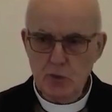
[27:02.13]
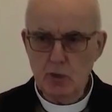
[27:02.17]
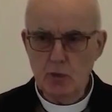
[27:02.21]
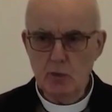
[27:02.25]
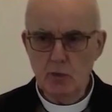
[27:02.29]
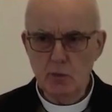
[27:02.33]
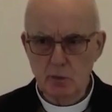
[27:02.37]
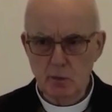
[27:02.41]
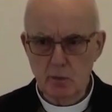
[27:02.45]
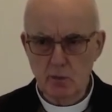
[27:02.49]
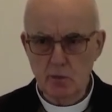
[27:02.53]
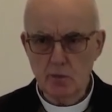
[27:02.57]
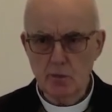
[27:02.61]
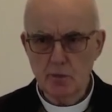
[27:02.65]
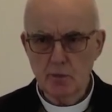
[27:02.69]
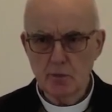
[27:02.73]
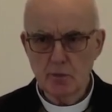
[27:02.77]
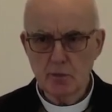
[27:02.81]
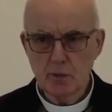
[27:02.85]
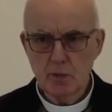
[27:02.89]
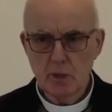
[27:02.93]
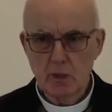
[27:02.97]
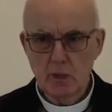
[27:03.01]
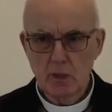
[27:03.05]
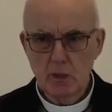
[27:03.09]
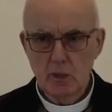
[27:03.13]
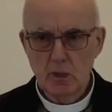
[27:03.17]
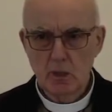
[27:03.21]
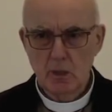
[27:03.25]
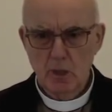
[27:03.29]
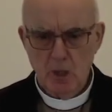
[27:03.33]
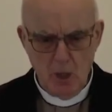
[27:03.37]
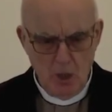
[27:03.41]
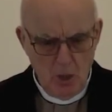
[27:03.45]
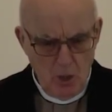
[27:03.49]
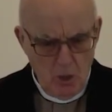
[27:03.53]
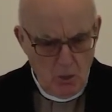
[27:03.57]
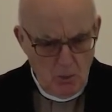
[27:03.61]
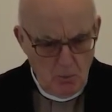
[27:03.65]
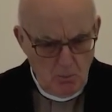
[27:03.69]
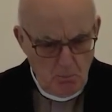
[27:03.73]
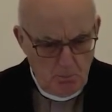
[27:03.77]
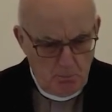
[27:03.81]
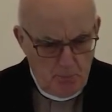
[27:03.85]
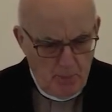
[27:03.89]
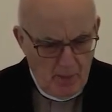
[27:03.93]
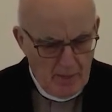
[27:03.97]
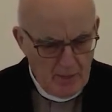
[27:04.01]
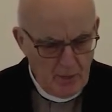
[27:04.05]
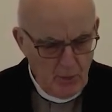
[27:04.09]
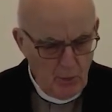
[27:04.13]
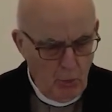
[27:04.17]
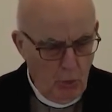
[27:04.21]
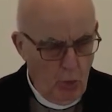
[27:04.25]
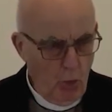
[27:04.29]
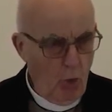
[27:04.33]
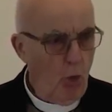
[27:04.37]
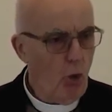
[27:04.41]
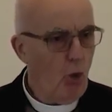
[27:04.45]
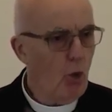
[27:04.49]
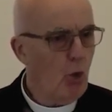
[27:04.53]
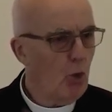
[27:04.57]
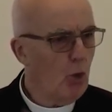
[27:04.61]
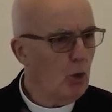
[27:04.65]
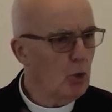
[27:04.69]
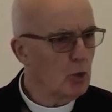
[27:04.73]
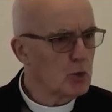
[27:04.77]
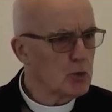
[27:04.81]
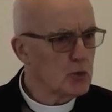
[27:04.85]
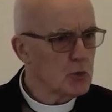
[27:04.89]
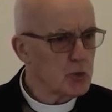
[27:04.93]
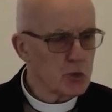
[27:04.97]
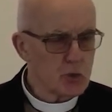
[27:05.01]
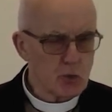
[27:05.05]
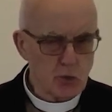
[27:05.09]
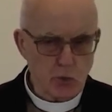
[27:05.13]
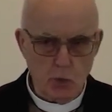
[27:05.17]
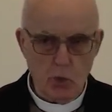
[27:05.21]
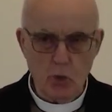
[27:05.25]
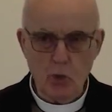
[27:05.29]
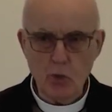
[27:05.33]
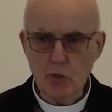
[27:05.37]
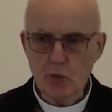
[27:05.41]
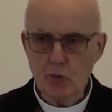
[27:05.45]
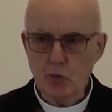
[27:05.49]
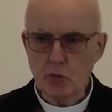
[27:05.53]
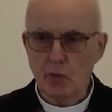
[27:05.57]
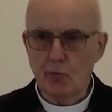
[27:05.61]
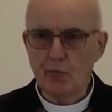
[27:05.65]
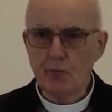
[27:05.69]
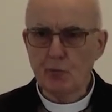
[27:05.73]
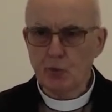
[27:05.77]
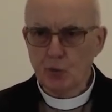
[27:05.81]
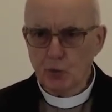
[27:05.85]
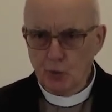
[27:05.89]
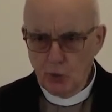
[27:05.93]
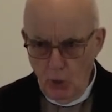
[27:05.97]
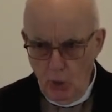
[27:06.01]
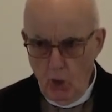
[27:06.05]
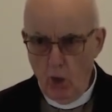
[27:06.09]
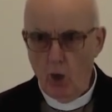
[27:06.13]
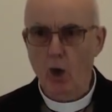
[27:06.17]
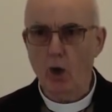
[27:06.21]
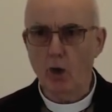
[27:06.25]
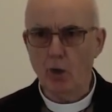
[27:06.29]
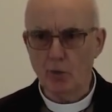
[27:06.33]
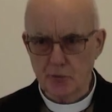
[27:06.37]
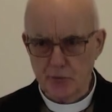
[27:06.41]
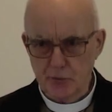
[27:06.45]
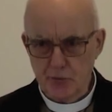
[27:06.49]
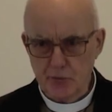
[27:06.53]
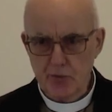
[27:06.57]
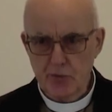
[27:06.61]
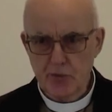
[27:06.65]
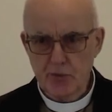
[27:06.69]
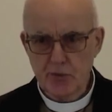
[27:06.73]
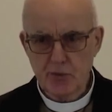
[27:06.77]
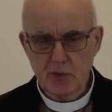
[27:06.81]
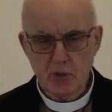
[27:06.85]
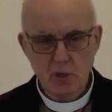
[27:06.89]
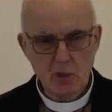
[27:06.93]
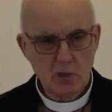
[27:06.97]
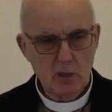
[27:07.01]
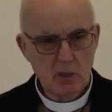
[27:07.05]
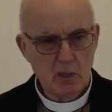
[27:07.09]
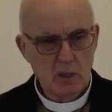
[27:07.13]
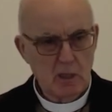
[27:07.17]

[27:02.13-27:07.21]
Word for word: years by all sorts of gods